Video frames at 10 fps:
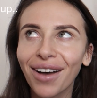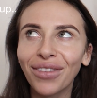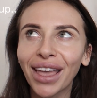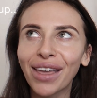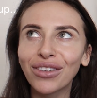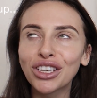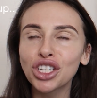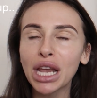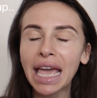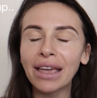I've even
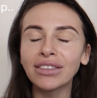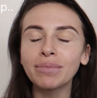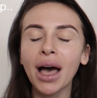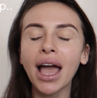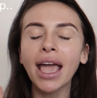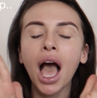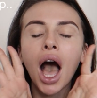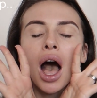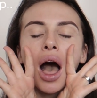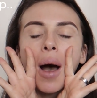shaved my
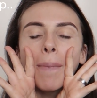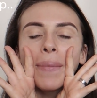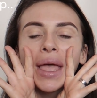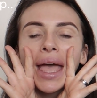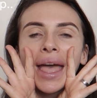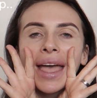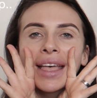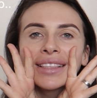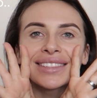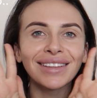
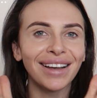armpits.